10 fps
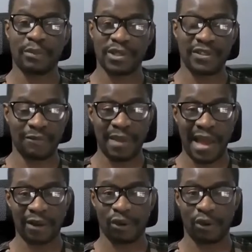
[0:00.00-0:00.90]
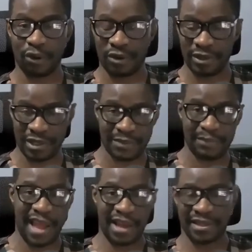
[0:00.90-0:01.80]
the motive behind all this
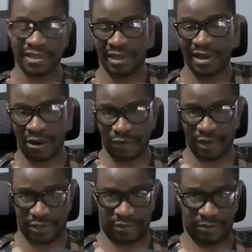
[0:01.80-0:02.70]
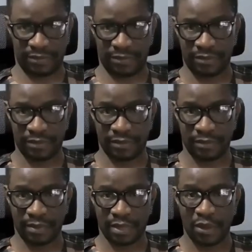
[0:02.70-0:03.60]
behind-the-scene aggression.
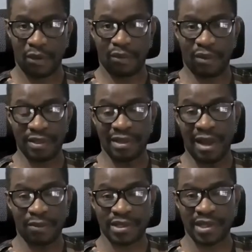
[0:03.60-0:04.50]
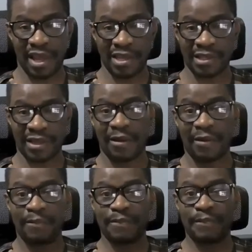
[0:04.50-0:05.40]
One thing I would say is,
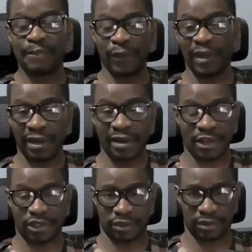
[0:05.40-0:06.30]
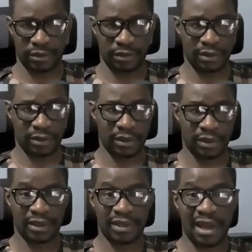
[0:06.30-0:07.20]
pre-election,
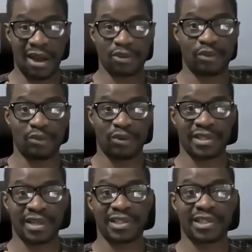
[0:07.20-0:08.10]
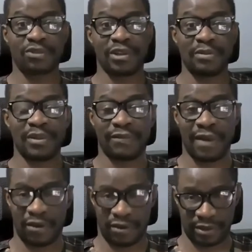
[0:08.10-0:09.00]
the country was extremely
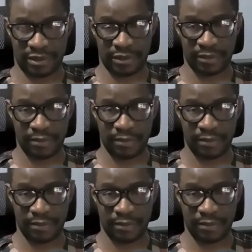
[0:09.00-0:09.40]
violent.